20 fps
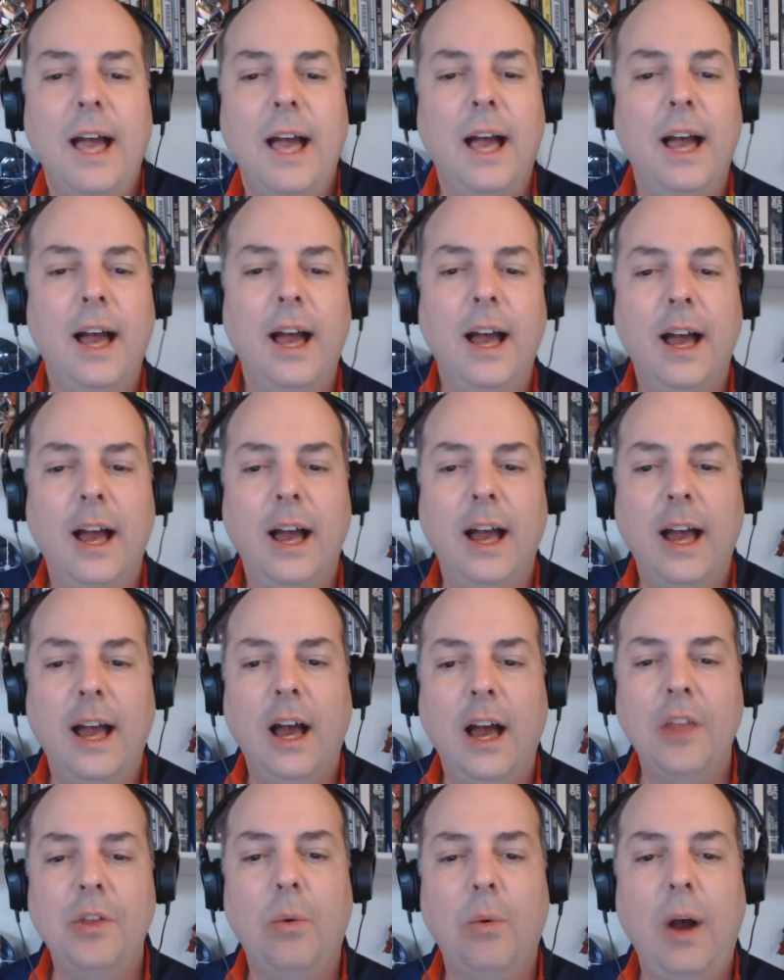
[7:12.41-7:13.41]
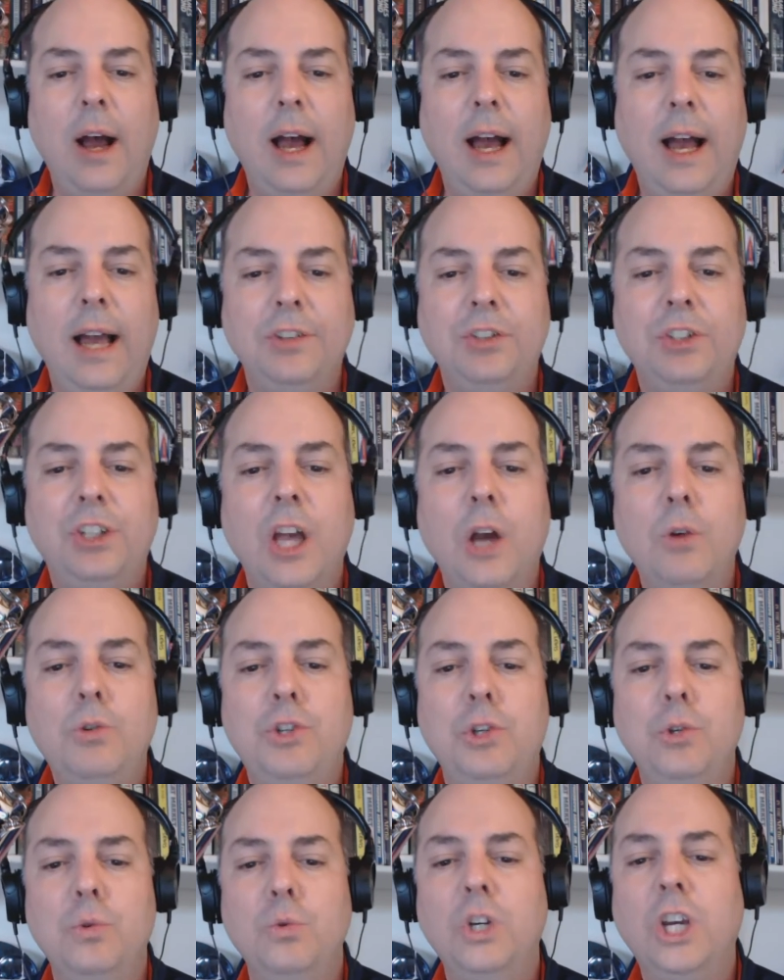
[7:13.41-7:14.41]
Otherwise, go
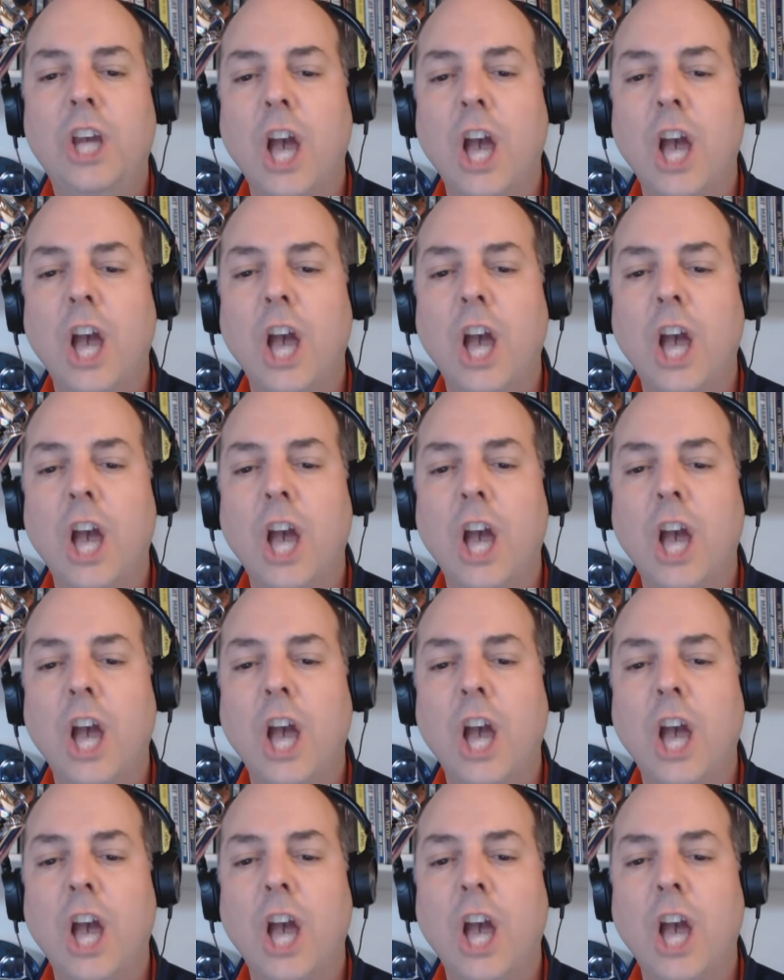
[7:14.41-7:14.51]
to